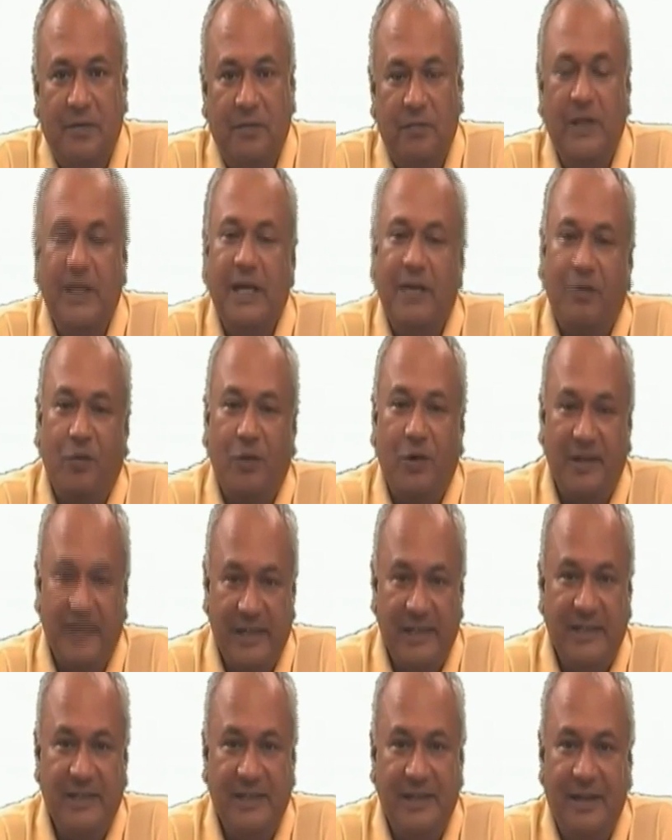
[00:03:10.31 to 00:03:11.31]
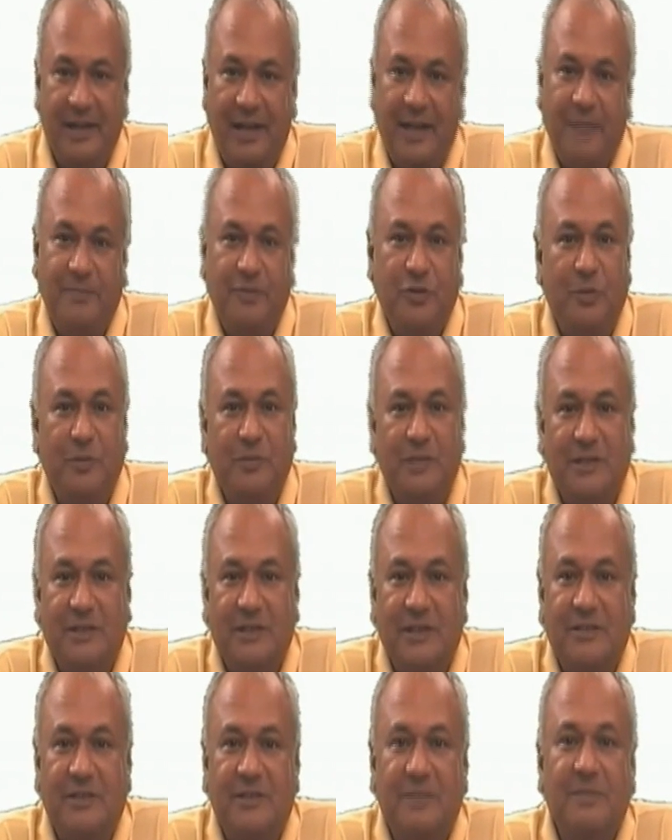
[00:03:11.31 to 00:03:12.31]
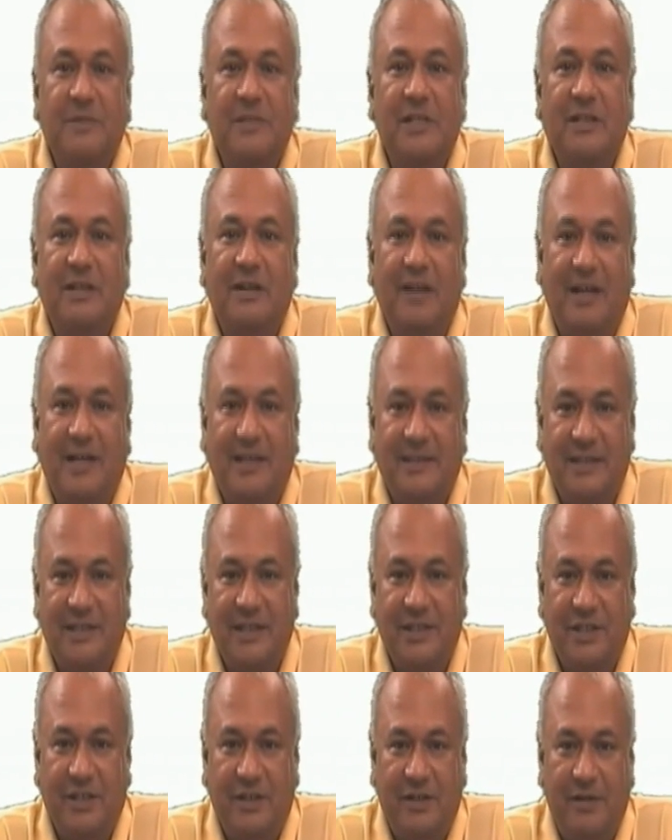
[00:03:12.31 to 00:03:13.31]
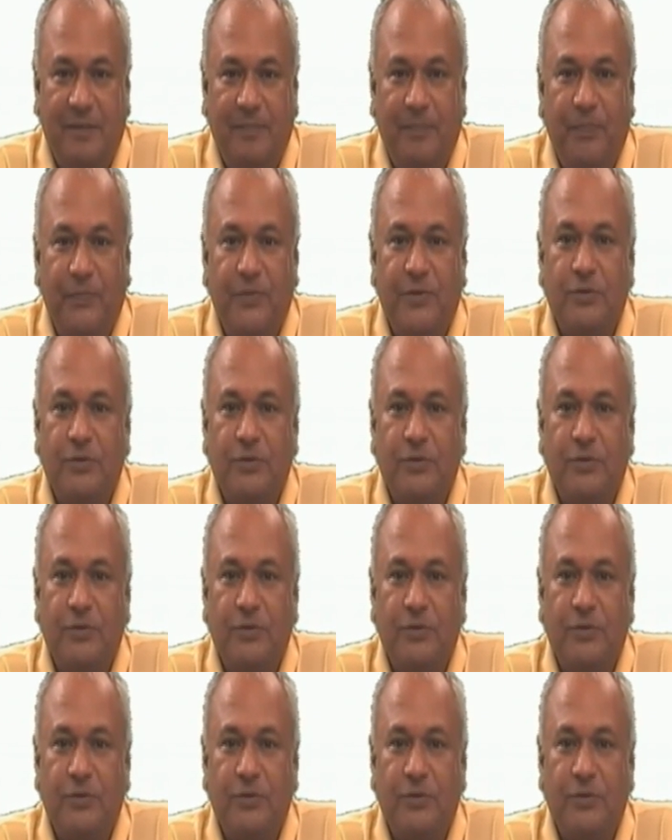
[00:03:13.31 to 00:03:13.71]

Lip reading: We have already seen types of the systems in the last session.